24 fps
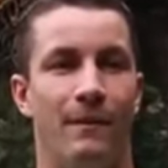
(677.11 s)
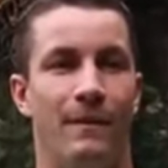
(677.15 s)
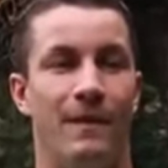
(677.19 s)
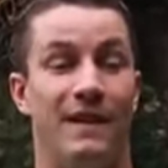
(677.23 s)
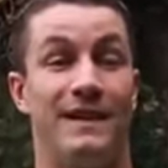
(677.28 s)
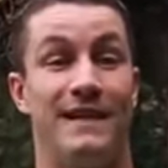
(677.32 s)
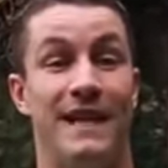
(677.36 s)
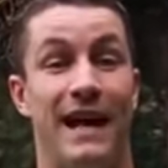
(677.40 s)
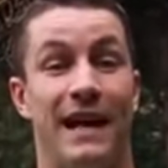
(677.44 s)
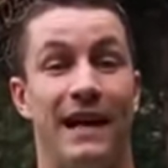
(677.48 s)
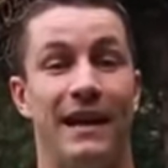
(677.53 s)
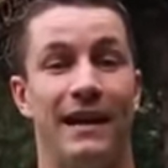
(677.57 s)
the
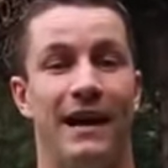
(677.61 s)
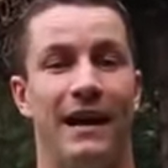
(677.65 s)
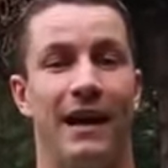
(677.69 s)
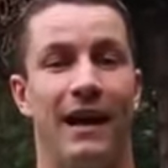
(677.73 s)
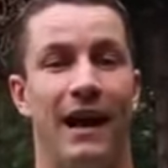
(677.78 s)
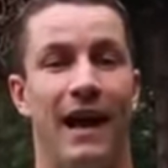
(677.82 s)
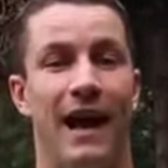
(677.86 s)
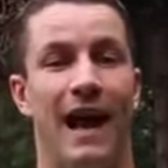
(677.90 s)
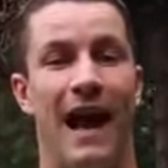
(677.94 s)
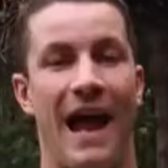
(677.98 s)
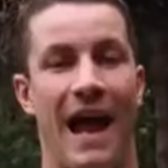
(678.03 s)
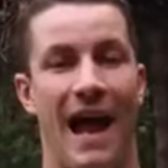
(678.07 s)

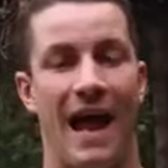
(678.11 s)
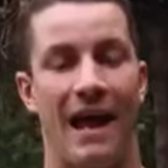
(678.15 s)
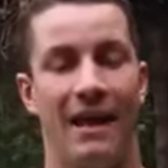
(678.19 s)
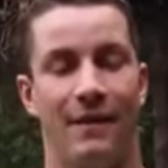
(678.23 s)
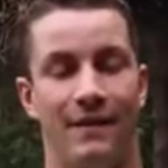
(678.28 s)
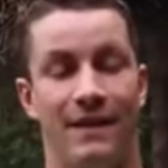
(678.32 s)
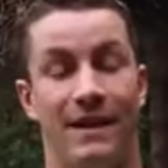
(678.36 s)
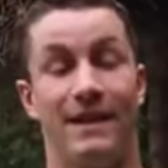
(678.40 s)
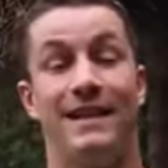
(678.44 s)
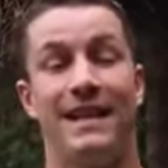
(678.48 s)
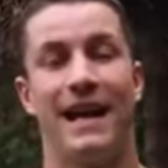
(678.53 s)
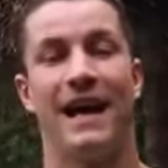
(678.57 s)

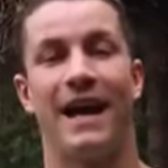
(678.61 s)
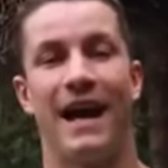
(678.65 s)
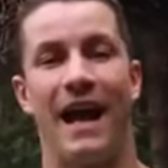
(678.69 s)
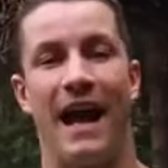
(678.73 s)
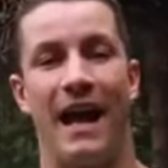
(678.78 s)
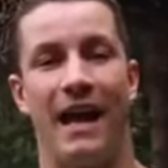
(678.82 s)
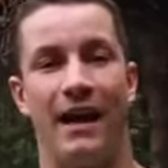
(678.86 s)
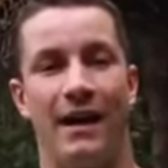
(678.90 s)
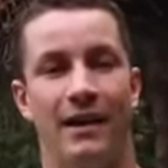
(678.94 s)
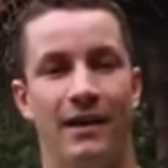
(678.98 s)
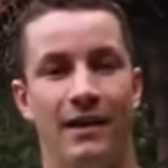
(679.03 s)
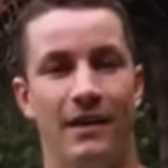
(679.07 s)
day
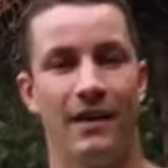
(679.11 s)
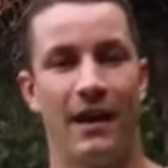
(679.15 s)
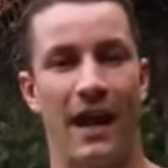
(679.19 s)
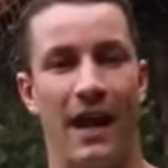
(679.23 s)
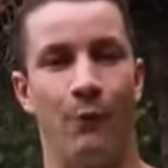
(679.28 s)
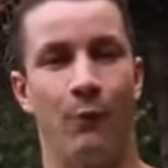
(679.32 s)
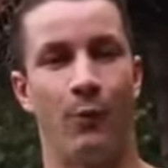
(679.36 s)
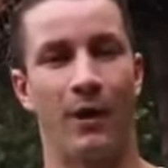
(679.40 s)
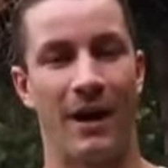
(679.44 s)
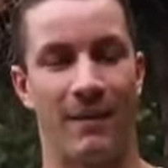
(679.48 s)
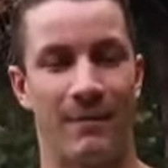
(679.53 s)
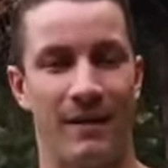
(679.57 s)
ahead,
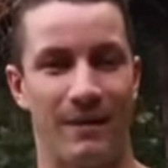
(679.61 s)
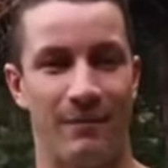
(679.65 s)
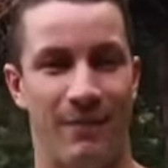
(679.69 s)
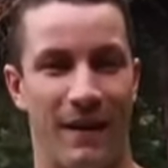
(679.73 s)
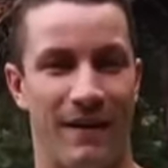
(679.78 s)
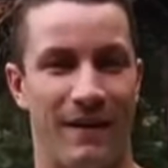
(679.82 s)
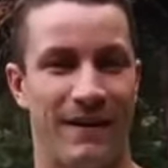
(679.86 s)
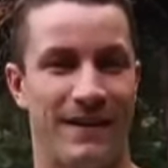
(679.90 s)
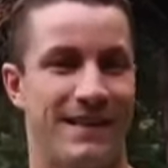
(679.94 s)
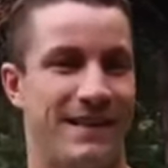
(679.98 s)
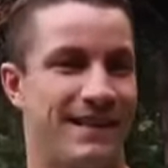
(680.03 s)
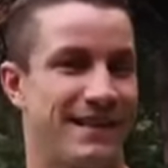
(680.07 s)
and what I mean
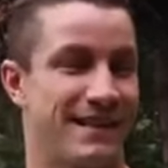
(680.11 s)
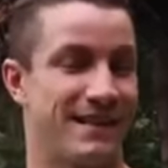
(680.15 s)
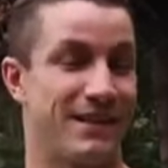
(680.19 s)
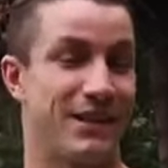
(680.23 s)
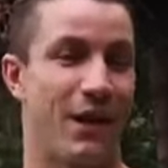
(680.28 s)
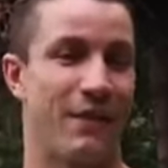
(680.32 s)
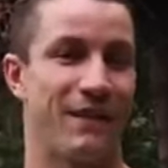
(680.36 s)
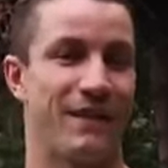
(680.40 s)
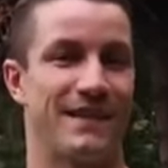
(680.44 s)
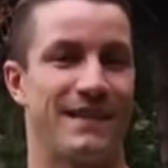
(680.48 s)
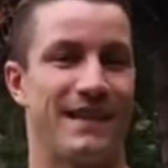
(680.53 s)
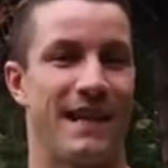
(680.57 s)
by this is it's
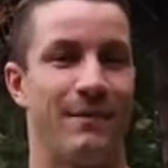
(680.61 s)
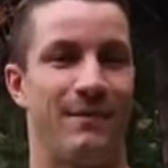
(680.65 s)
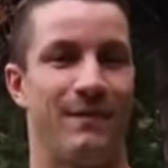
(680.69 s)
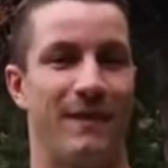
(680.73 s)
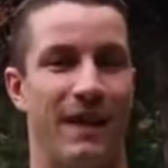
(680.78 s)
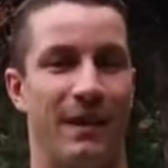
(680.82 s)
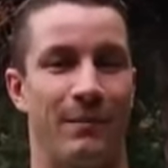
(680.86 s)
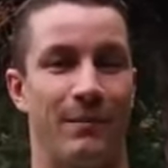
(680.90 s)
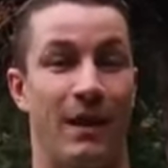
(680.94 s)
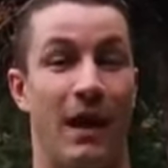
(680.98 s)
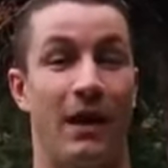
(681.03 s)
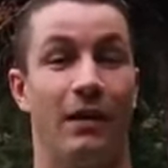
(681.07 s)
not the same
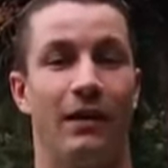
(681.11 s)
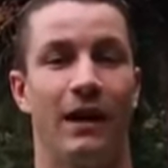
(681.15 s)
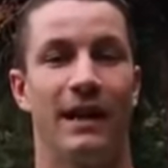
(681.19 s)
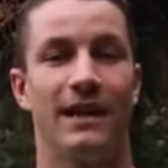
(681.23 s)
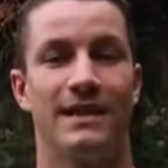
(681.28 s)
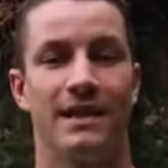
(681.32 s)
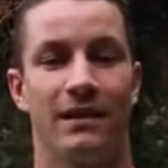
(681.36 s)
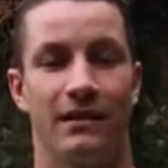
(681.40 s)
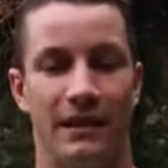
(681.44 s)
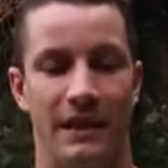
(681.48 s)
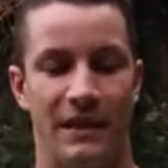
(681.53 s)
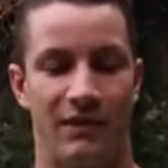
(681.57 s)
thing, but I like
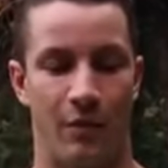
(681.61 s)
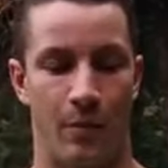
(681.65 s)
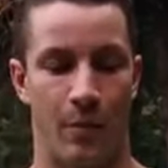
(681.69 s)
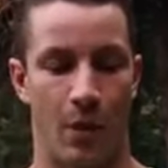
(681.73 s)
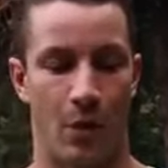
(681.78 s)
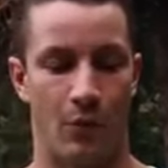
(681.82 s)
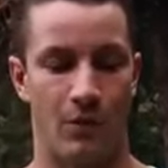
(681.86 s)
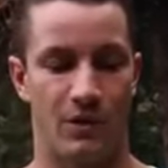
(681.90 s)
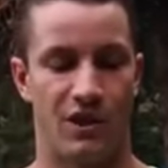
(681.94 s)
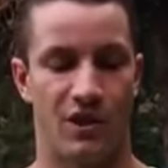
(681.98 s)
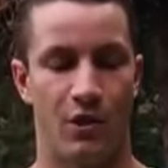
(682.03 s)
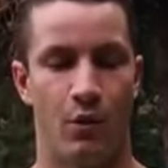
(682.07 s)
to leave
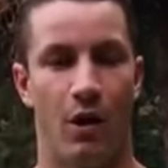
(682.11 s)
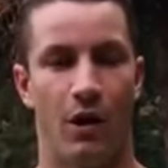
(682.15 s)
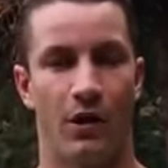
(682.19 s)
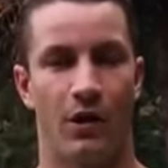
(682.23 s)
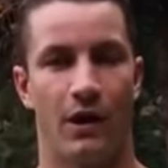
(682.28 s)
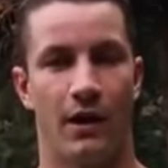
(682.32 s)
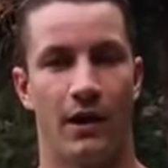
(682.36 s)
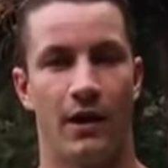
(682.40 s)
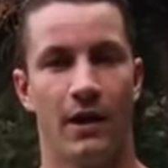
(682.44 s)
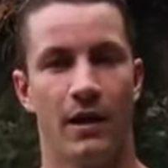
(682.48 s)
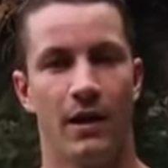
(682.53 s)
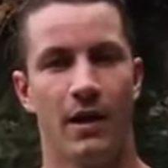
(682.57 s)
about
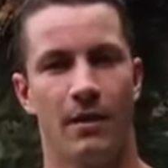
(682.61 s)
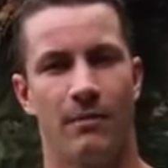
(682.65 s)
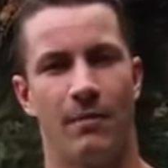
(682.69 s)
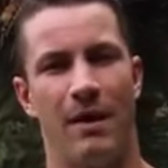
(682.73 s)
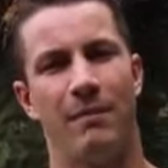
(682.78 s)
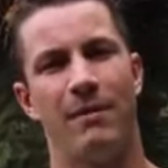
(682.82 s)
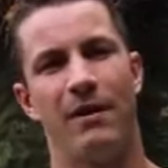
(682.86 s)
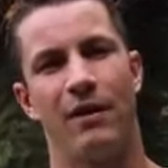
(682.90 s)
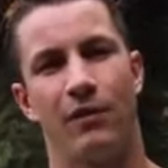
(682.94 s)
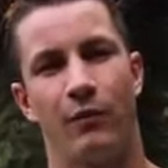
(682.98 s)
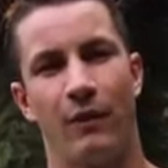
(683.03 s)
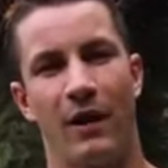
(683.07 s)
200,
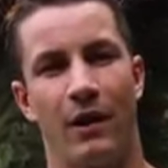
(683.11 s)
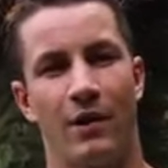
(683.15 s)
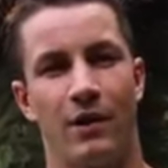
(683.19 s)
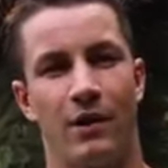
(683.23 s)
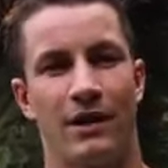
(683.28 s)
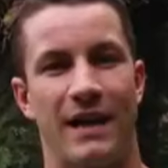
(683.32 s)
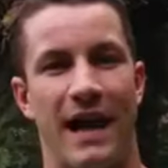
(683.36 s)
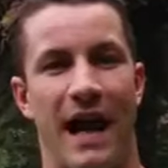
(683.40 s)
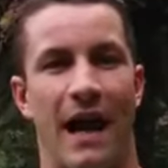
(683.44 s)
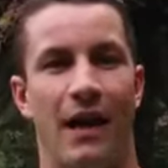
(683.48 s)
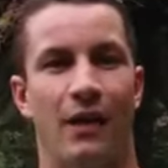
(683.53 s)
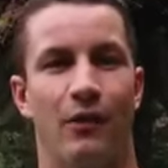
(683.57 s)
maybe
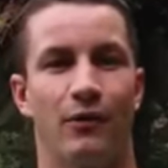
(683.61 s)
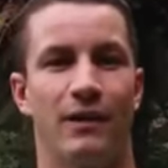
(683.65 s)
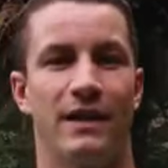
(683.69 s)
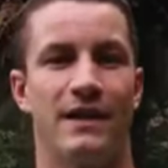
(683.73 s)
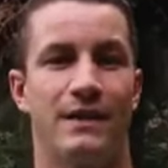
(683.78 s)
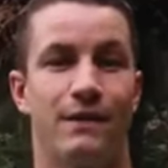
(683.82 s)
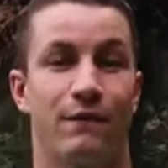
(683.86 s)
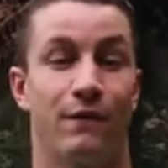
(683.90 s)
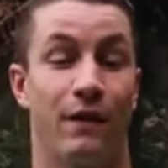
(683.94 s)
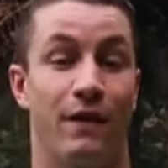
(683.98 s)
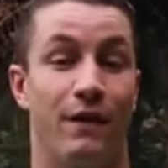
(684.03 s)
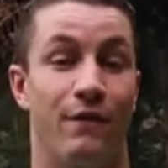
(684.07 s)
300
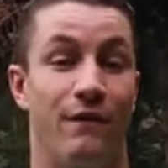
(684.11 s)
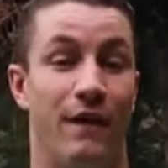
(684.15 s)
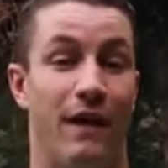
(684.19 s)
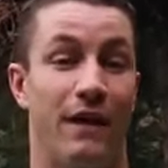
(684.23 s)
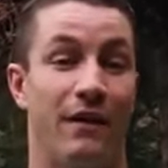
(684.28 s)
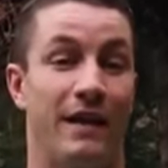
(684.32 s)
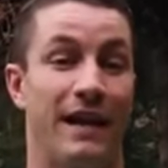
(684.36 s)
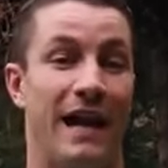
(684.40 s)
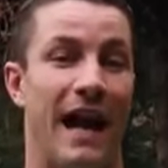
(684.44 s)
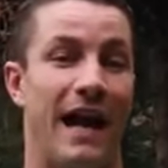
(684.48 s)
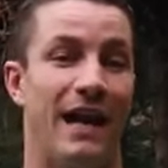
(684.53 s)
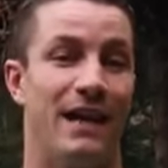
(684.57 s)
calories for the
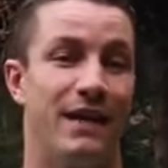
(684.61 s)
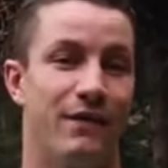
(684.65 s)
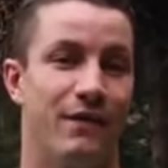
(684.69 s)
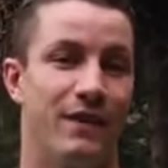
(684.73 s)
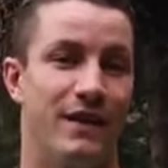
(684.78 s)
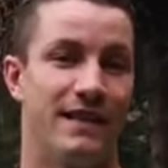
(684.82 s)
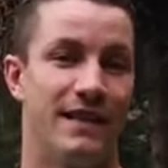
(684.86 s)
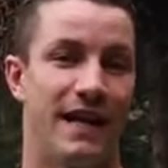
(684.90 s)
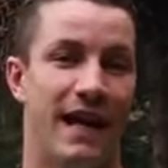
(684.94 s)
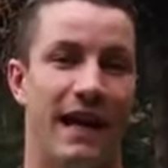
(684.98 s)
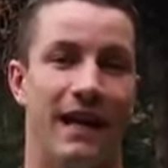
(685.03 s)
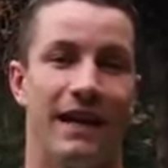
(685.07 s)
very end of the
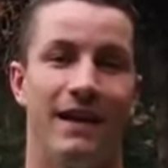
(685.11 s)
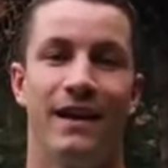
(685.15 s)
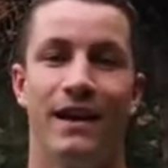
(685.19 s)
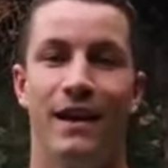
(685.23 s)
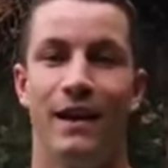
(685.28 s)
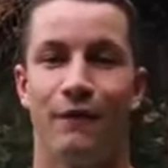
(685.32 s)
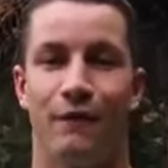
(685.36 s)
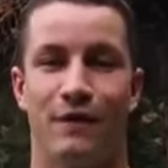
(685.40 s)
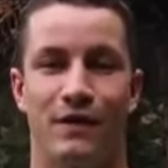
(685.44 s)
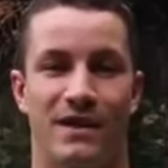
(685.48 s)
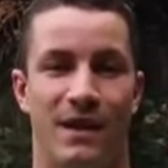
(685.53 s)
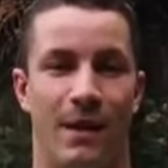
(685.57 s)
day
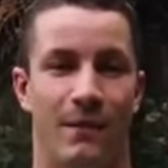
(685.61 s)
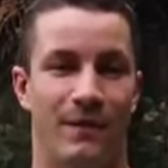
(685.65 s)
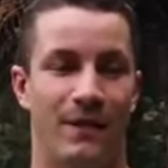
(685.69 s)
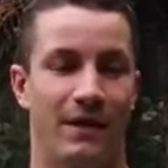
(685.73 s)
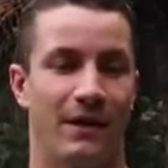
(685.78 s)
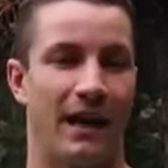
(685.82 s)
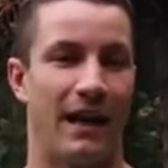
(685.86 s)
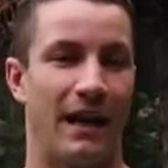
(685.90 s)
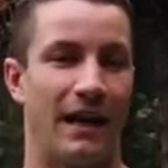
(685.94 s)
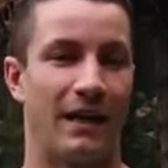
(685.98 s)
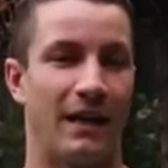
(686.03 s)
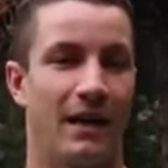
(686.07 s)
for something
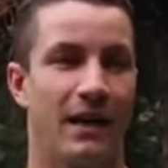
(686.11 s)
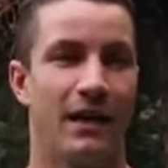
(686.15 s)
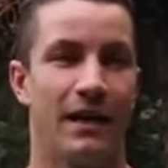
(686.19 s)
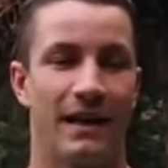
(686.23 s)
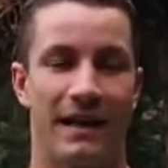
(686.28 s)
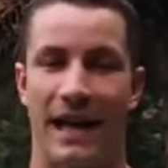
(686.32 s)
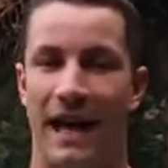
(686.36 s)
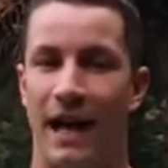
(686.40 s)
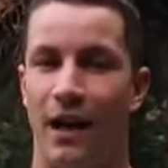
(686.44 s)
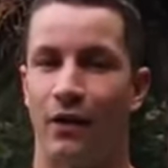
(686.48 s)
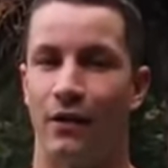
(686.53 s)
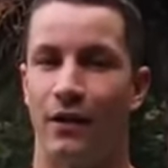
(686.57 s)
like
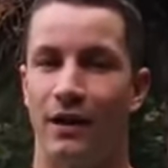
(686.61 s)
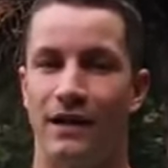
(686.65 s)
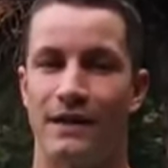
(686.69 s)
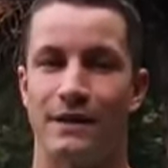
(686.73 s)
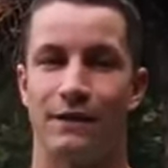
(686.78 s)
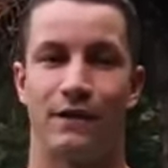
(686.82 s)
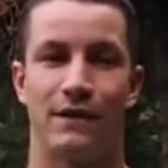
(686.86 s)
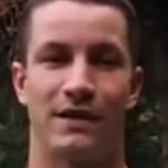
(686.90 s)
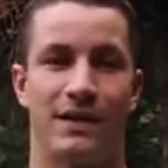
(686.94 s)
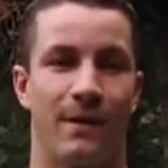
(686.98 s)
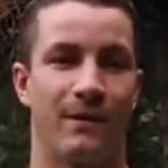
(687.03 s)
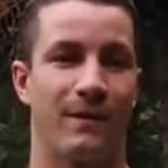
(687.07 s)
carrots,
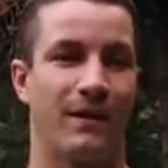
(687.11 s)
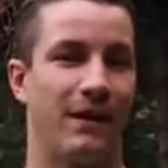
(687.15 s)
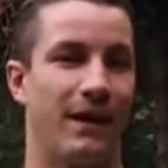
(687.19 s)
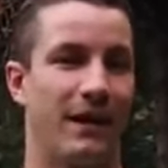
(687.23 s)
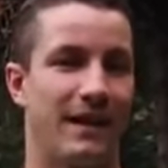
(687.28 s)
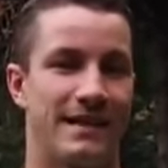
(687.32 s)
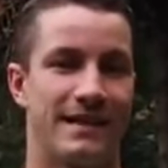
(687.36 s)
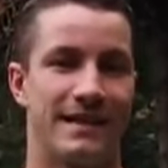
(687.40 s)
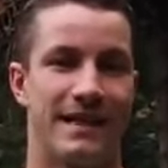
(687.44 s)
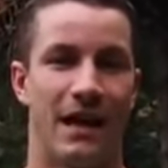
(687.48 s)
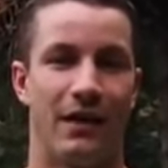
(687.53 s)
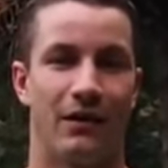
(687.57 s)
for something
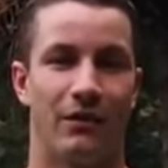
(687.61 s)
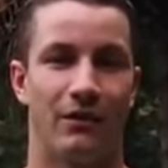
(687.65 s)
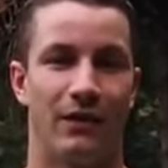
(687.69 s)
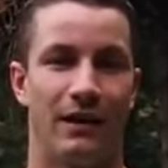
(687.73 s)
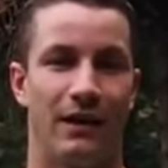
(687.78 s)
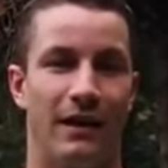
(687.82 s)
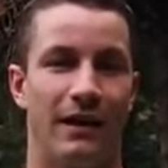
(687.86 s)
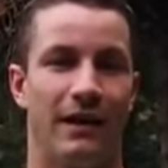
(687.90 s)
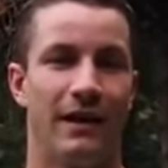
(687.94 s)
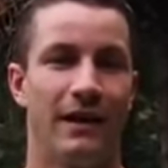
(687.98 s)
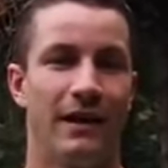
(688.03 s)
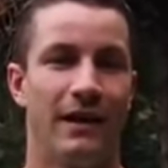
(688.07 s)
like
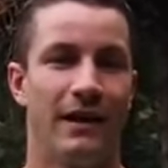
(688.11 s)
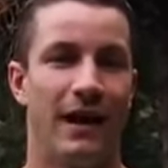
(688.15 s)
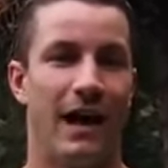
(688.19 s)
celery,